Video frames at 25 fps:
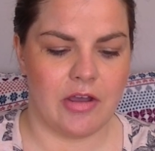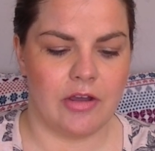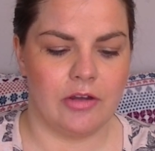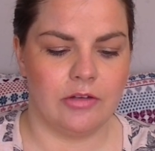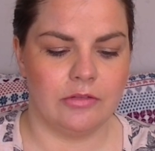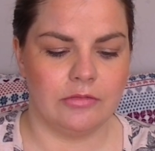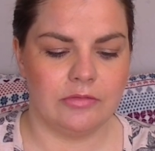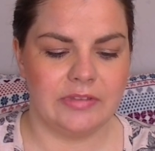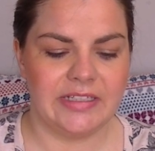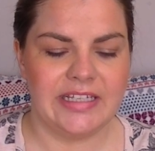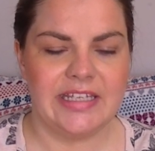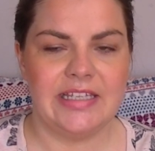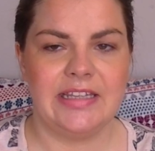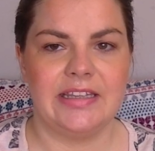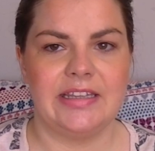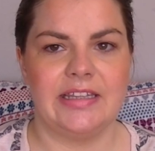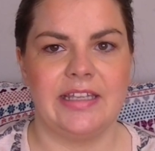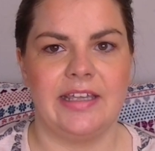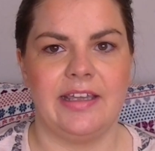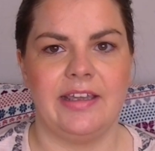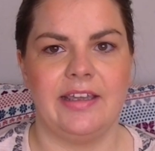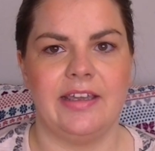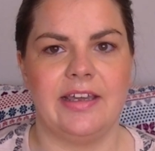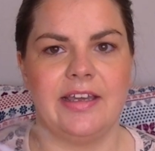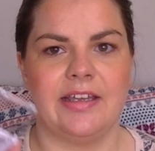only
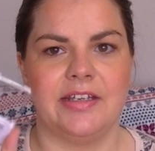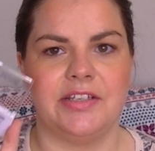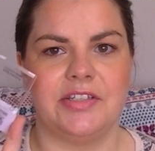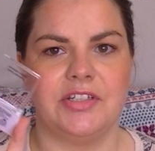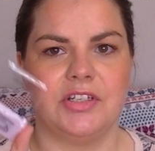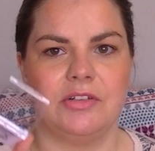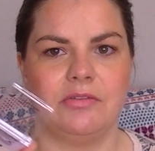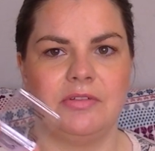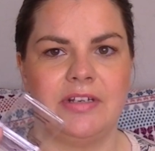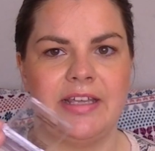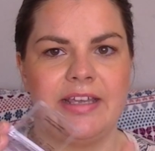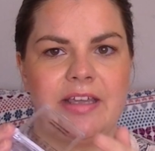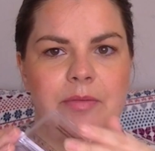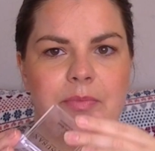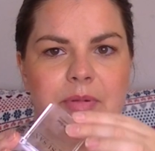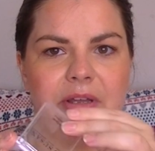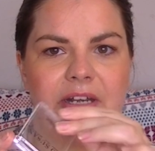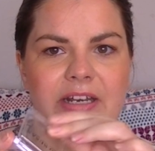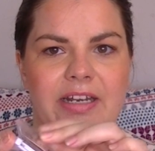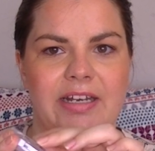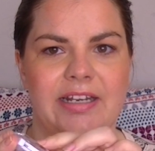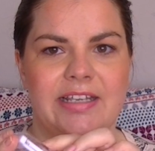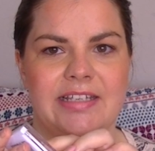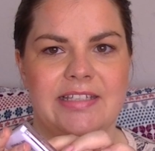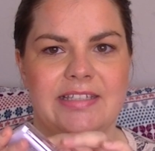thing I don't like
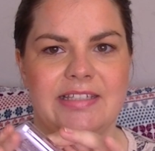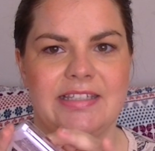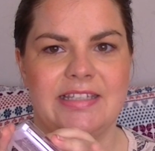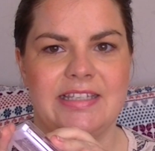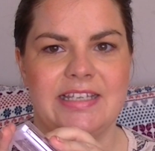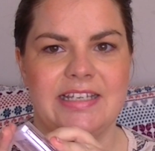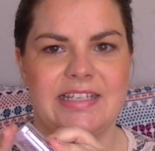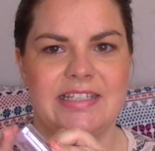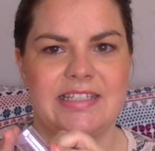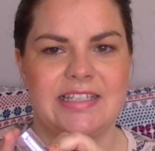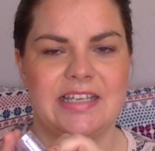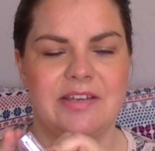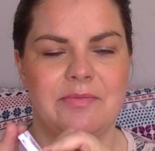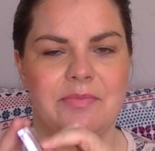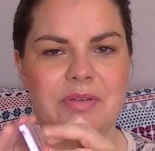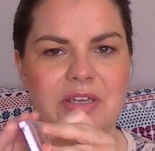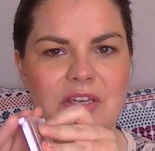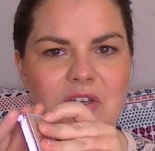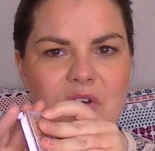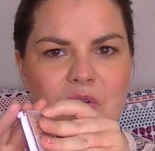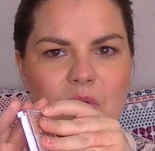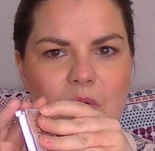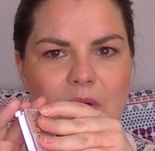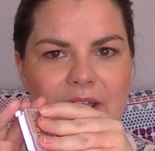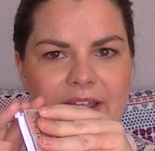about it is this can be
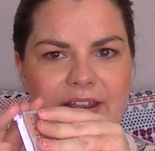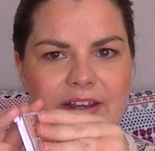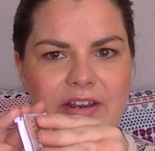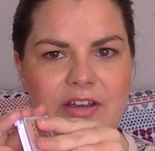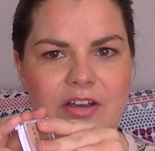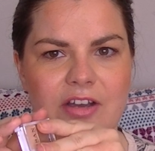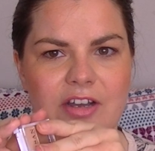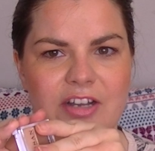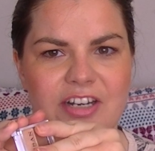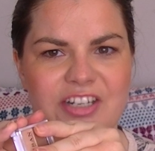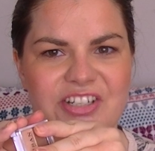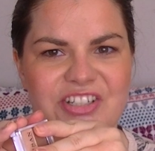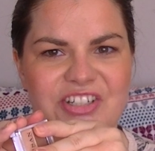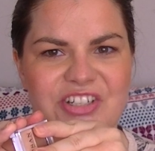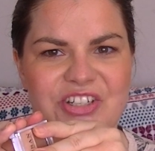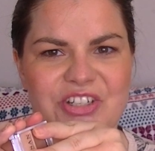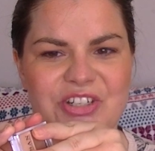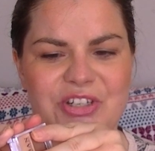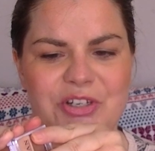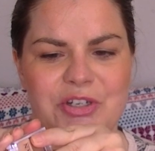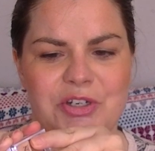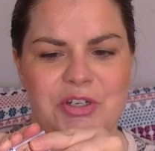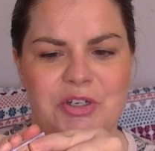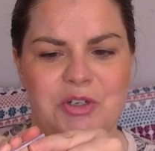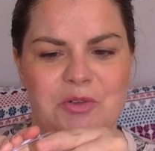quite hard
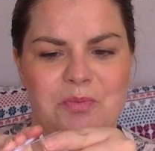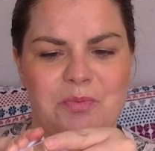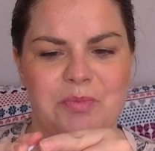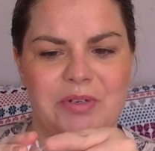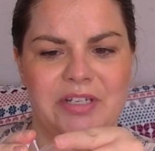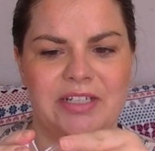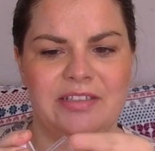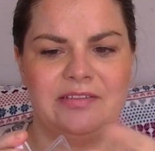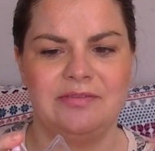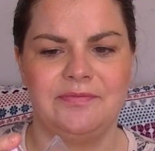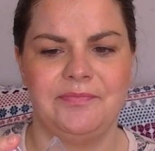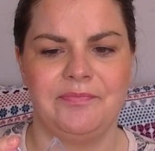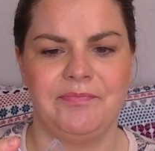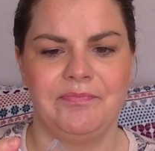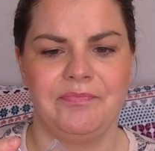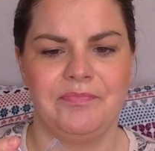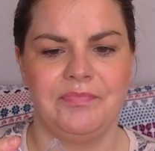to open.